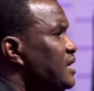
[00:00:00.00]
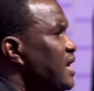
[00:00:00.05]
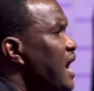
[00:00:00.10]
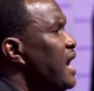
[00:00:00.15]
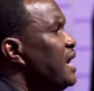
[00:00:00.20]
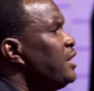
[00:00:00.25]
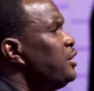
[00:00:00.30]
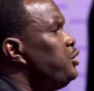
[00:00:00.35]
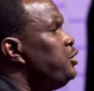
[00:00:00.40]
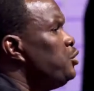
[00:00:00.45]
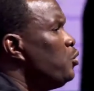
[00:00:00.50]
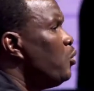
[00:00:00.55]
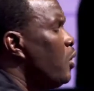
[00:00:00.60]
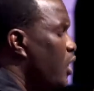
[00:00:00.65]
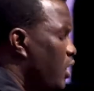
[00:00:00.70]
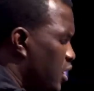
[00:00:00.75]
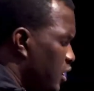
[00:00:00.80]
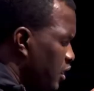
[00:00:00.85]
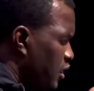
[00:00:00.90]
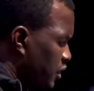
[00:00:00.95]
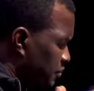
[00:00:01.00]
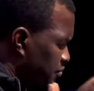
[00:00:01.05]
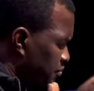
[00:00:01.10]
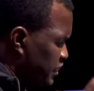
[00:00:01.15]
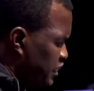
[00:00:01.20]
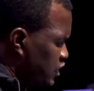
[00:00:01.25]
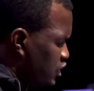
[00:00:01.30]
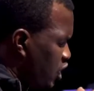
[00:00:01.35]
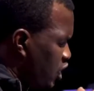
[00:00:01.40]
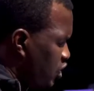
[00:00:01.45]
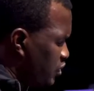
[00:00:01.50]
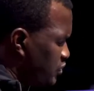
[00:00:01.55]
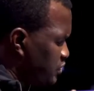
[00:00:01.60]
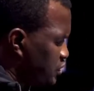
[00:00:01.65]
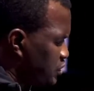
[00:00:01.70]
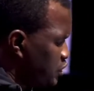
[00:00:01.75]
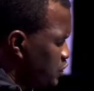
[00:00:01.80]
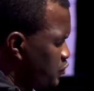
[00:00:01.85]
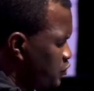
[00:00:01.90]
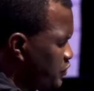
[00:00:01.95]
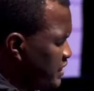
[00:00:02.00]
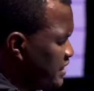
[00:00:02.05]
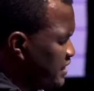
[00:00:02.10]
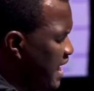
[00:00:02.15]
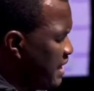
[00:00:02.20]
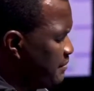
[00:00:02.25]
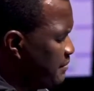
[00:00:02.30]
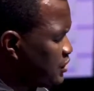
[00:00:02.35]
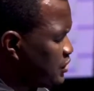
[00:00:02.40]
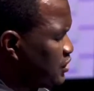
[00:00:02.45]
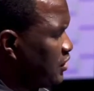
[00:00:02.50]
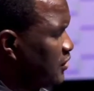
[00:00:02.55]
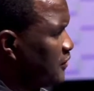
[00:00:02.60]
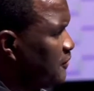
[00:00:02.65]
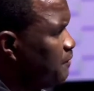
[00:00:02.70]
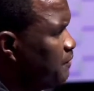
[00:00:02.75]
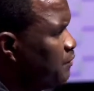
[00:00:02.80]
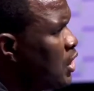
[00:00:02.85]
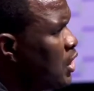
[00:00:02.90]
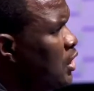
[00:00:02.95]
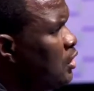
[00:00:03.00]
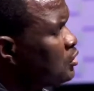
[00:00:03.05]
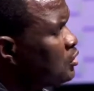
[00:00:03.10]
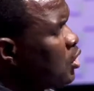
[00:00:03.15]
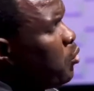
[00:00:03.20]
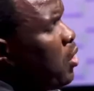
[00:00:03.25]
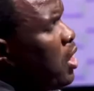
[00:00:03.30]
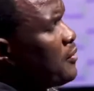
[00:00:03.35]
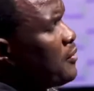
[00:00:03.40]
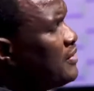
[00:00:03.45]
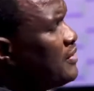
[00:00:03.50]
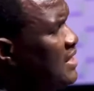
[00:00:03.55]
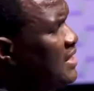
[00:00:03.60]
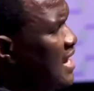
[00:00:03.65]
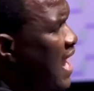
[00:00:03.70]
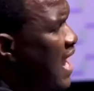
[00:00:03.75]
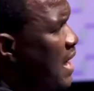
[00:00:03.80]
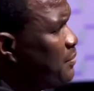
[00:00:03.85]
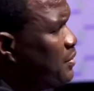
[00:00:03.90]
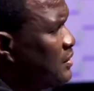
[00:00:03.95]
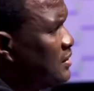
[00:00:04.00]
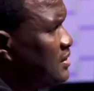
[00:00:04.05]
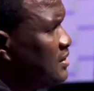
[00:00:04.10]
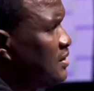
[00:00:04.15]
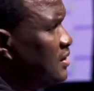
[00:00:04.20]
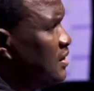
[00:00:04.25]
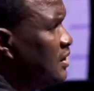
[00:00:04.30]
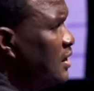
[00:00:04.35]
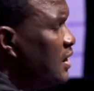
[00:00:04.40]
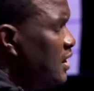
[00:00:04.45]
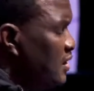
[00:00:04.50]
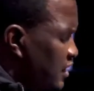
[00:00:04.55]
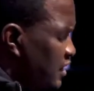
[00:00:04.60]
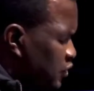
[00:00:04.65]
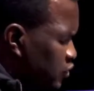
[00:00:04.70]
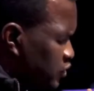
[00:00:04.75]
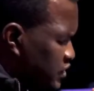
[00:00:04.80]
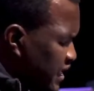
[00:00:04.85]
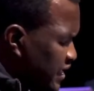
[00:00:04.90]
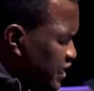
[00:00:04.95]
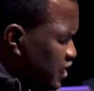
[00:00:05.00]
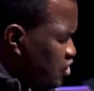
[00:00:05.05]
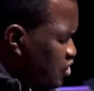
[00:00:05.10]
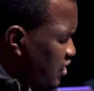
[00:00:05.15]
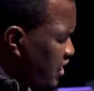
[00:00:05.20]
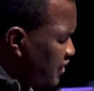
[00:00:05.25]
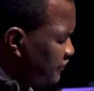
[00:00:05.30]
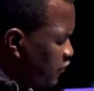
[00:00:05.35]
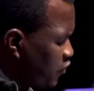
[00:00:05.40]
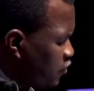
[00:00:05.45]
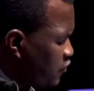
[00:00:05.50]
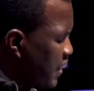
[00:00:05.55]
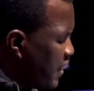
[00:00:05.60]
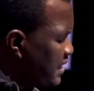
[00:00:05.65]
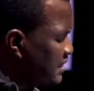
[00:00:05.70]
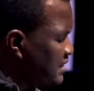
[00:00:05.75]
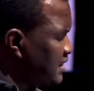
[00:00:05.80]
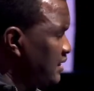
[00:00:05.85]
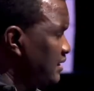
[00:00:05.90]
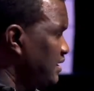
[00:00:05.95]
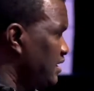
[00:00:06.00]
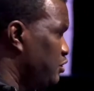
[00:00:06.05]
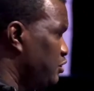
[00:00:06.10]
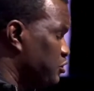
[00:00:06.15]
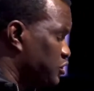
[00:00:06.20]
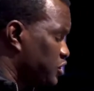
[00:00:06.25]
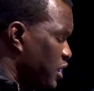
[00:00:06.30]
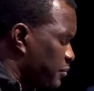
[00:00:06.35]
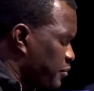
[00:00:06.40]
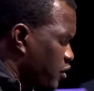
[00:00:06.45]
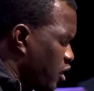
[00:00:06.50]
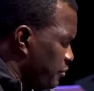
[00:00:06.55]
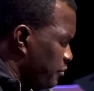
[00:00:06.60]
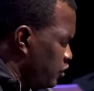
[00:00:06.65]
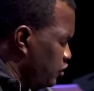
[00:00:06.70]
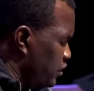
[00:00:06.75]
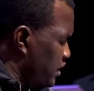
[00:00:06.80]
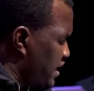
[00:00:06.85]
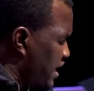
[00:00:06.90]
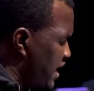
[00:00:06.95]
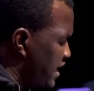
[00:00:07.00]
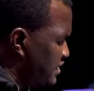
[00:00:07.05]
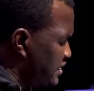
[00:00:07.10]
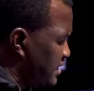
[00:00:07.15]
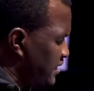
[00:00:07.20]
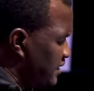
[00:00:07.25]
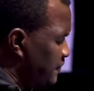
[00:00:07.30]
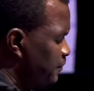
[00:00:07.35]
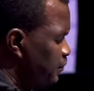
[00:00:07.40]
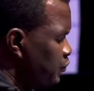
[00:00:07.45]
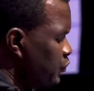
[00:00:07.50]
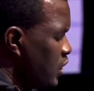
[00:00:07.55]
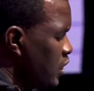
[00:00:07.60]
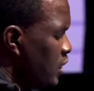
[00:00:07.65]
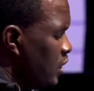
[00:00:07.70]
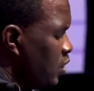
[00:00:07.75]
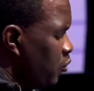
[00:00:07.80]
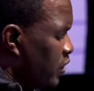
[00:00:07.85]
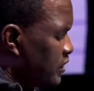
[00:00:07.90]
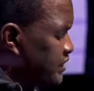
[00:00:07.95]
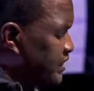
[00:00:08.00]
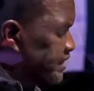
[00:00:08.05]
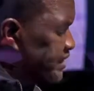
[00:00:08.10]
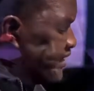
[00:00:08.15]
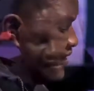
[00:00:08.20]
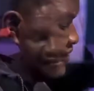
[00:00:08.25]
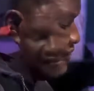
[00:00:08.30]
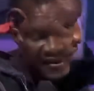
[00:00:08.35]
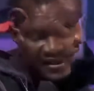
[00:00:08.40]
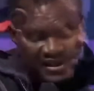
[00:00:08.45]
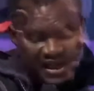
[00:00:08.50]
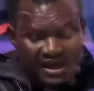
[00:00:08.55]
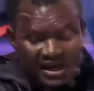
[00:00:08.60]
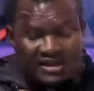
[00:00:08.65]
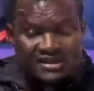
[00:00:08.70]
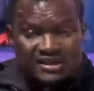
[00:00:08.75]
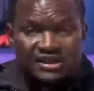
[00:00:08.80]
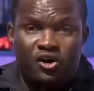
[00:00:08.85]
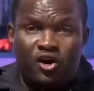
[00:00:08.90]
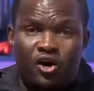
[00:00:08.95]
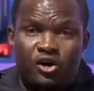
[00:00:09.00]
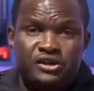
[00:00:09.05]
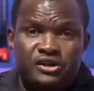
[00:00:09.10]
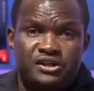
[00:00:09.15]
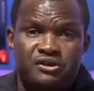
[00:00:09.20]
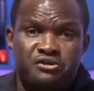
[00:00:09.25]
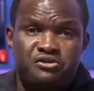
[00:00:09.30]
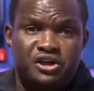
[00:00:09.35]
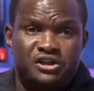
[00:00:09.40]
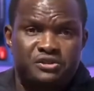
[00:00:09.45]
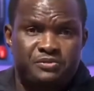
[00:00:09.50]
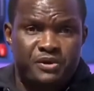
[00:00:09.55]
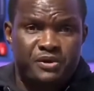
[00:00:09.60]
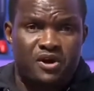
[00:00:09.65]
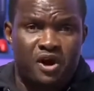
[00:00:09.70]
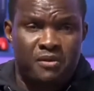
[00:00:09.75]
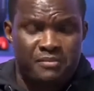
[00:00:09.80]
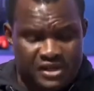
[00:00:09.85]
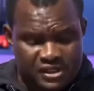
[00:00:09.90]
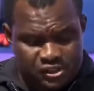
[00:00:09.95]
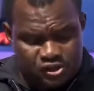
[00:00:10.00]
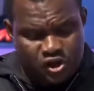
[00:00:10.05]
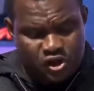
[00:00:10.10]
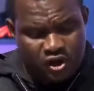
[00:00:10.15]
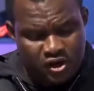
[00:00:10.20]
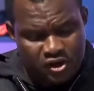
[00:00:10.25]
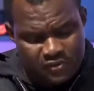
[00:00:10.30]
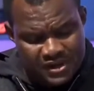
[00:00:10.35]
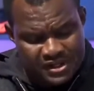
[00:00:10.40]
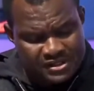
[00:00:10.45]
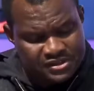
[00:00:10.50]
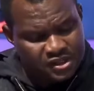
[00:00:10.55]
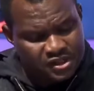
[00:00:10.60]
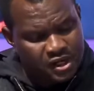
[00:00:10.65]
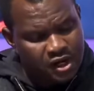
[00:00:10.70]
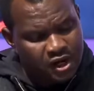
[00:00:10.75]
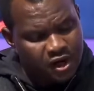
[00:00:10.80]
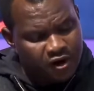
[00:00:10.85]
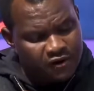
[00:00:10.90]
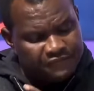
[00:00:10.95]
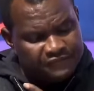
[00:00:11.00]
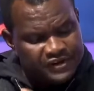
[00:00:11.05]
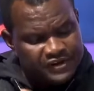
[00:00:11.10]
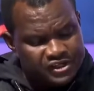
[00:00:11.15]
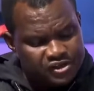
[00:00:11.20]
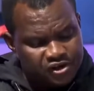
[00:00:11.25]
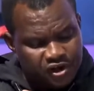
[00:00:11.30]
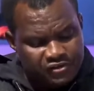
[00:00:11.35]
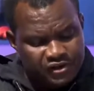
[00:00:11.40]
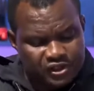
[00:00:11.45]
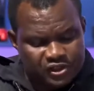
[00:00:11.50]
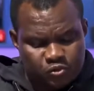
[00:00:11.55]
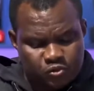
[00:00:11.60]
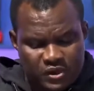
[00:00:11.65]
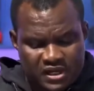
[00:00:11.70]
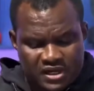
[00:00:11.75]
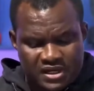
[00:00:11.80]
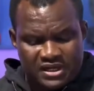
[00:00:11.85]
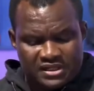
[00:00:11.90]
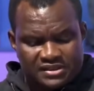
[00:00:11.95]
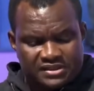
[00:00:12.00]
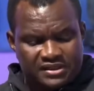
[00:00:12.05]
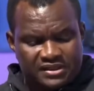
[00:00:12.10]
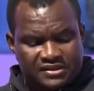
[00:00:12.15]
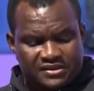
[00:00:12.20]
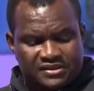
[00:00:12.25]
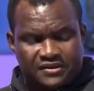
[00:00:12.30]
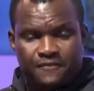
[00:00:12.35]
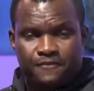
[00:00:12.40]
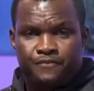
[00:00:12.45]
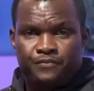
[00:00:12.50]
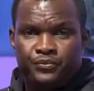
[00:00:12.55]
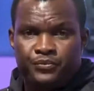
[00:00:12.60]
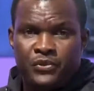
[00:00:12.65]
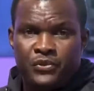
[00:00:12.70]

that you are beyond redemption. So what really happened? Did you take each other for granted? Did you stop communicating? Was it infidelity? Or did you just become intolerant of each other's weaknesses?